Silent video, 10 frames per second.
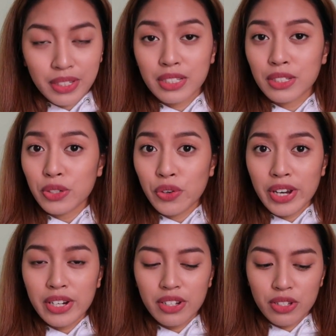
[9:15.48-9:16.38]
this is
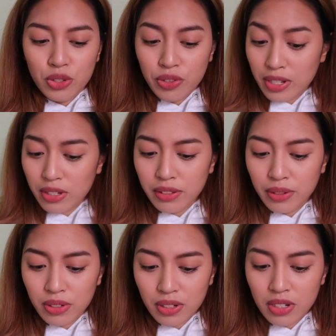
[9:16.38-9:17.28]
great. It's
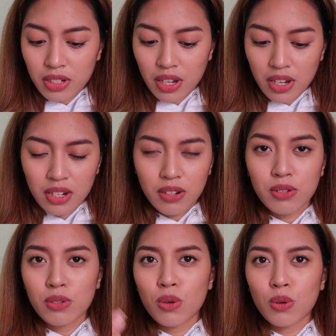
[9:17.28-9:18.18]
translucent and
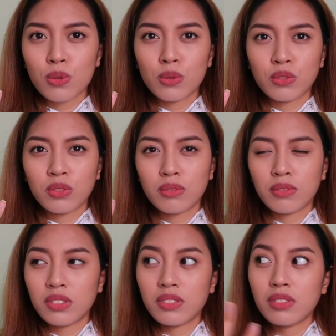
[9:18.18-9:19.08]
there's no
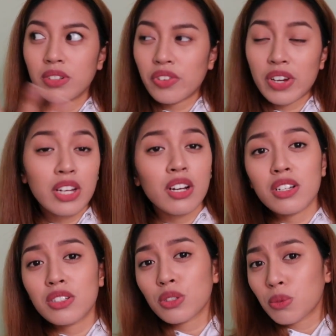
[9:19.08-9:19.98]
gray
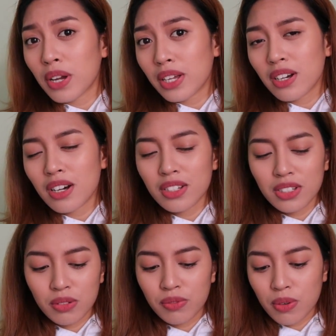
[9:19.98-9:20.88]
cast or white
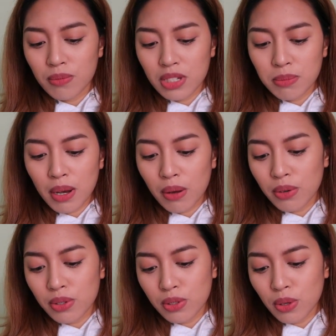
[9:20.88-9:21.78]
cast from this
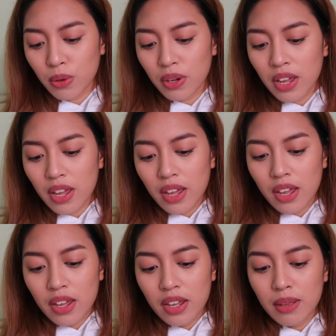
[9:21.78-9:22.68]
powder, so
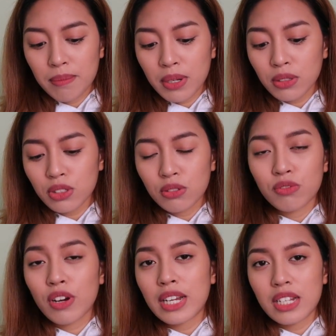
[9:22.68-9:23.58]
it melts
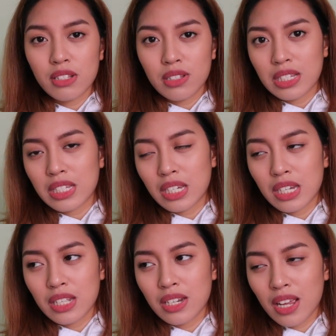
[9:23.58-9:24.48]
right into the
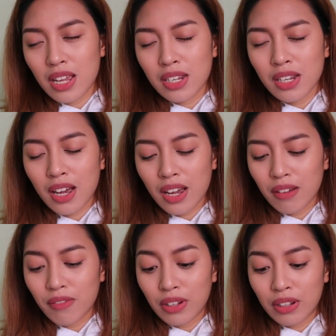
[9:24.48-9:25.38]
skin, and I
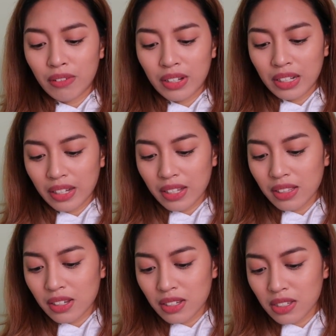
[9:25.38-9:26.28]
really like
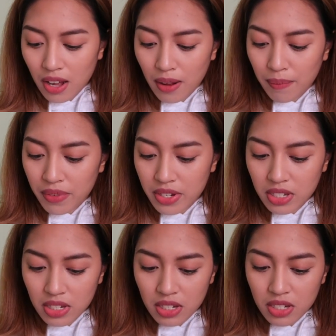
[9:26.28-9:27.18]
this.
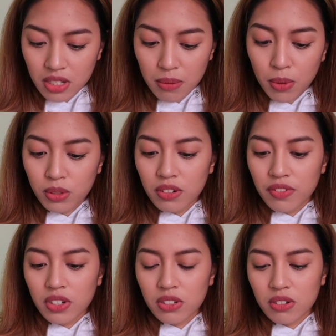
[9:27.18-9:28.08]
This is the Multi
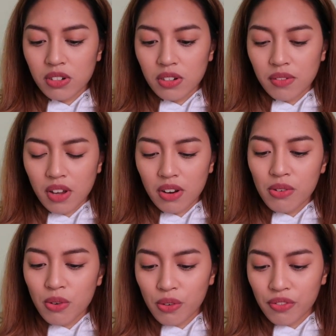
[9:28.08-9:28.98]
Fixer. I
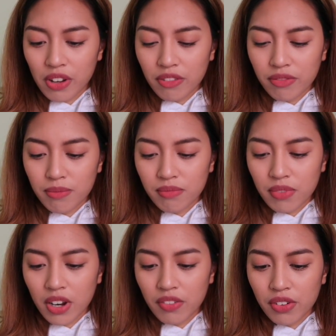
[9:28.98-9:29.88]
don't know if I've
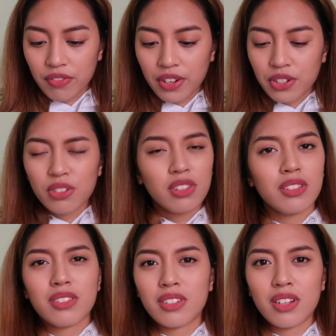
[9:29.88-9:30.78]
ever featured
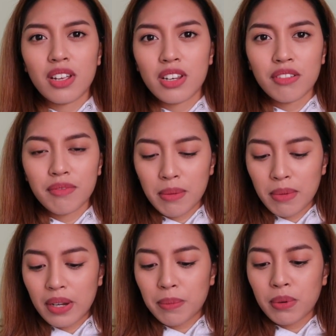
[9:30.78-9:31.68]
this in any of my
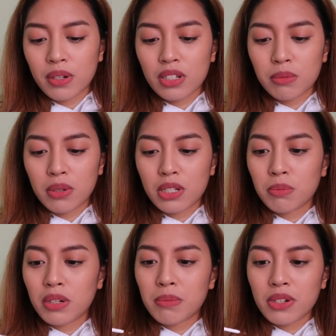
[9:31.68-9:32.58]
makeup products, but it's
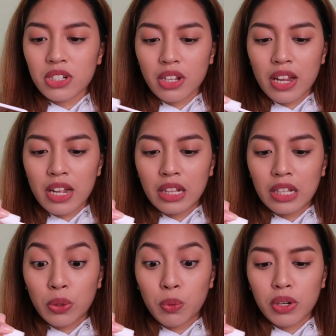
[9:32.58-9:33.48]
pretty much a
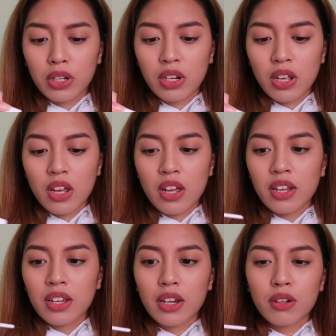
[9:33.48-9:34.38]
liquid
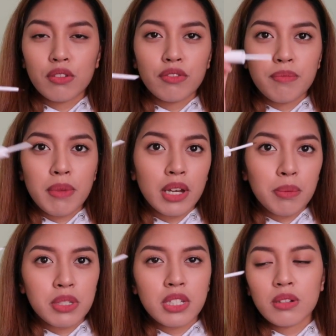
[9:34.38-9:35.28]
kind of
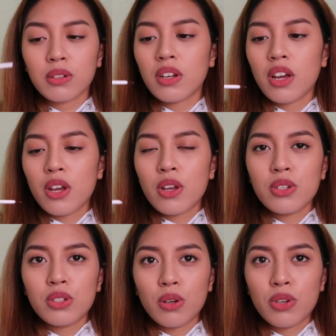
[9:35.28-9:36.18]
makeup seal.
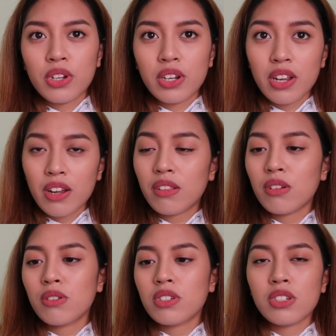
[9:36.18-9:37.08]
So you could either
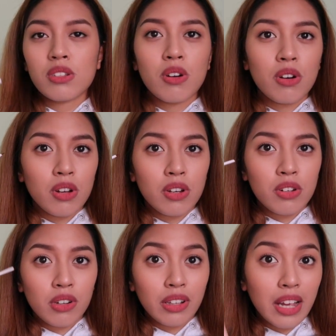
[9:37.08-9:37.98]
use this on
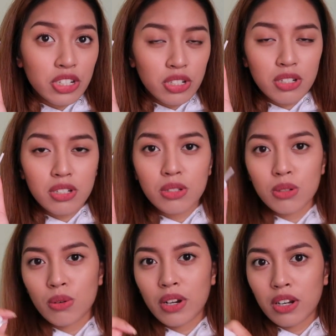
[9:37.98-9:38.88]
your lashes
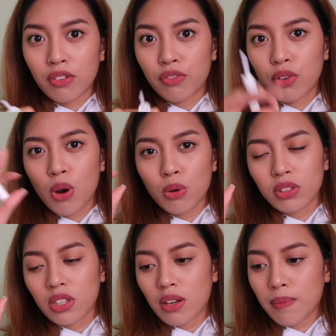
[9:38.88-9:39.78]
to kind of
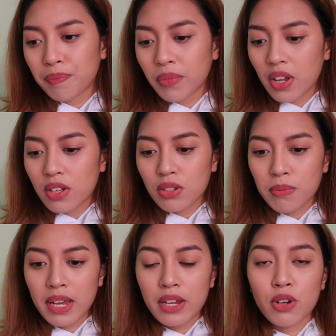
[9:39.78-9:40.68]
coat them to
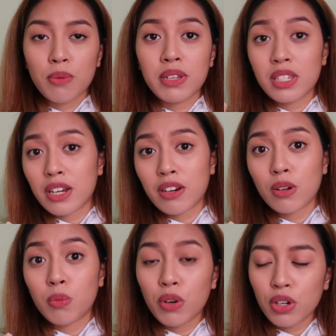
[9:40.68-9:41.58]
make your
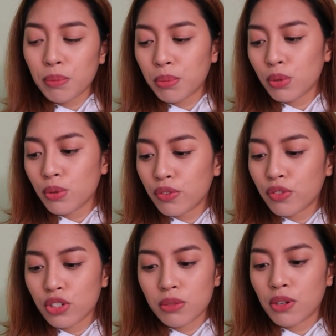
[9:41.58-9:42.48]
mascara waterproof
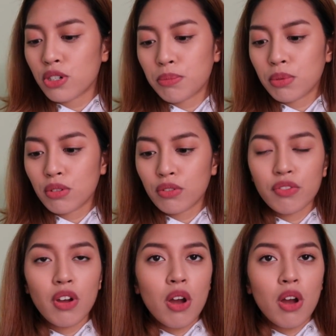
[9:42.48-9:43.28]
or smudge proof.